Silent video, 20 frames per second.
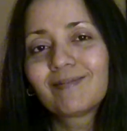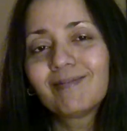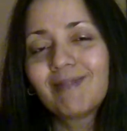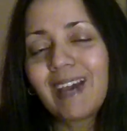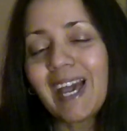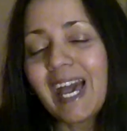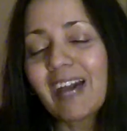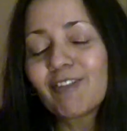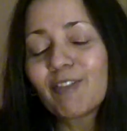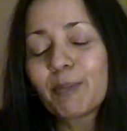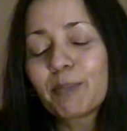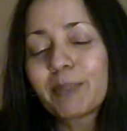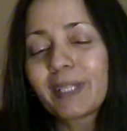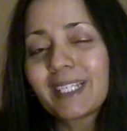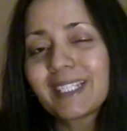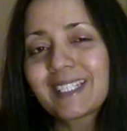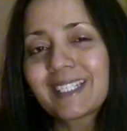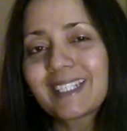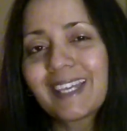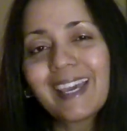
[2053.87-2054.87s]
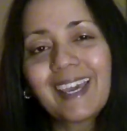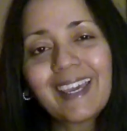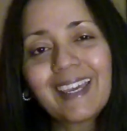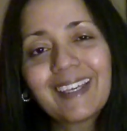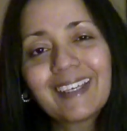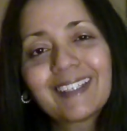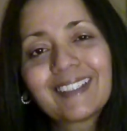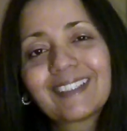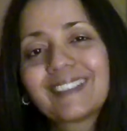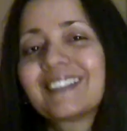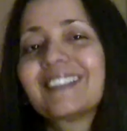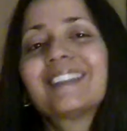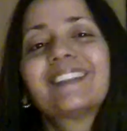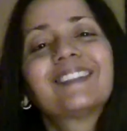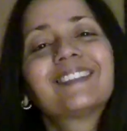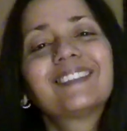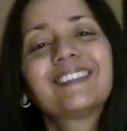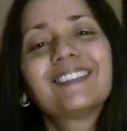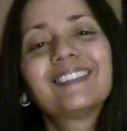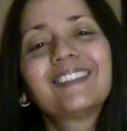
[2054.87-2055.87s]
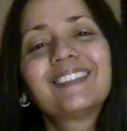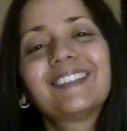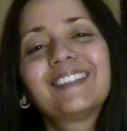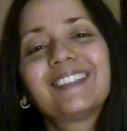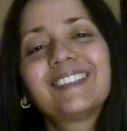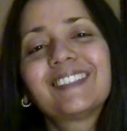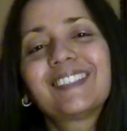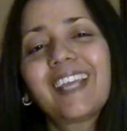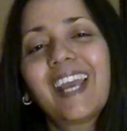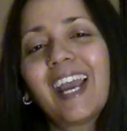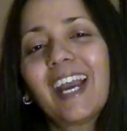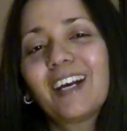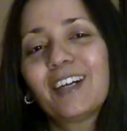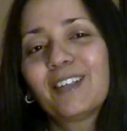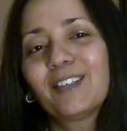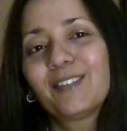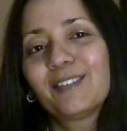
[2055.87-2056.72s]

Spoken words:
Have a blessed day. Ciao.